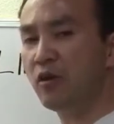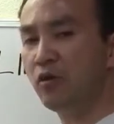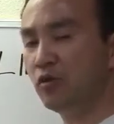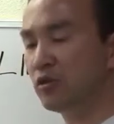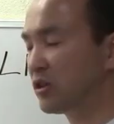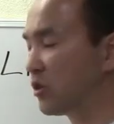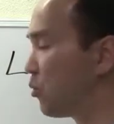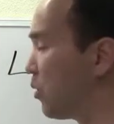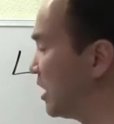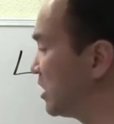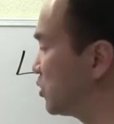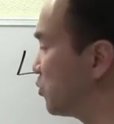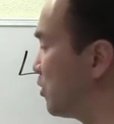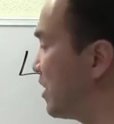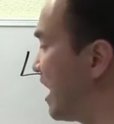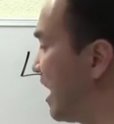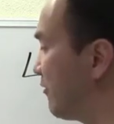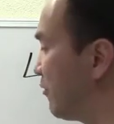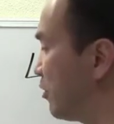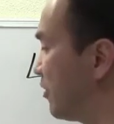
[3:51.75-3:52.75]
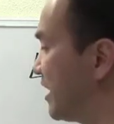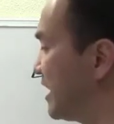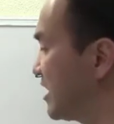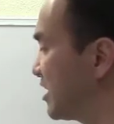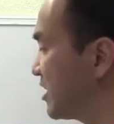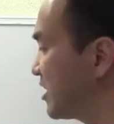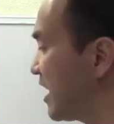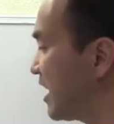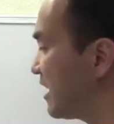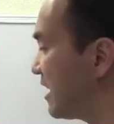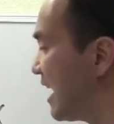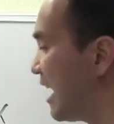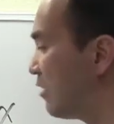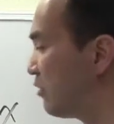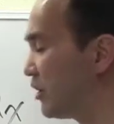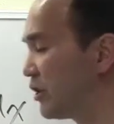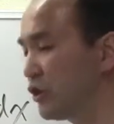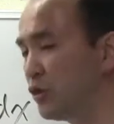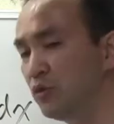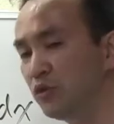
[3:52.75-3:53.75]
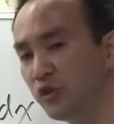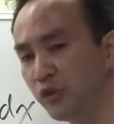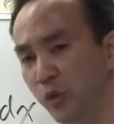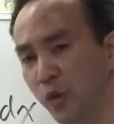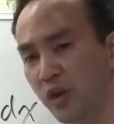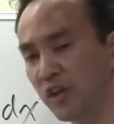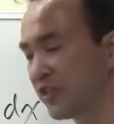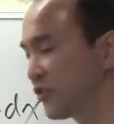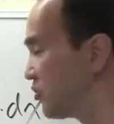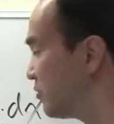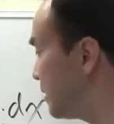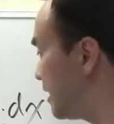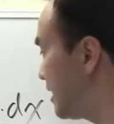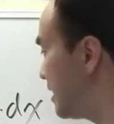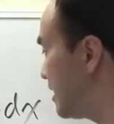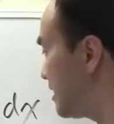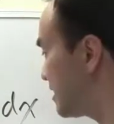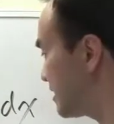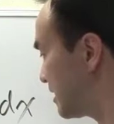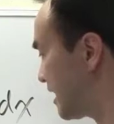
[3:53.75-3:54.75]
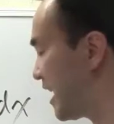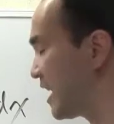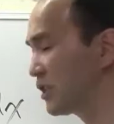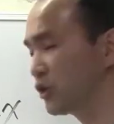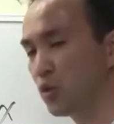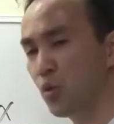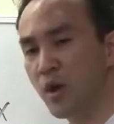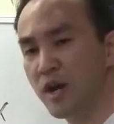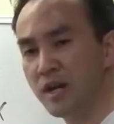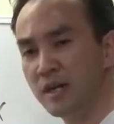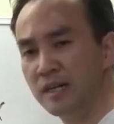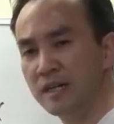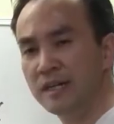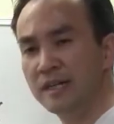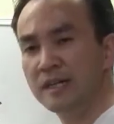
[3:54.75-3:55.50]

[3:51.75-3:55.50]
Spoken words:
or once we have already set our U choice to be this x squared,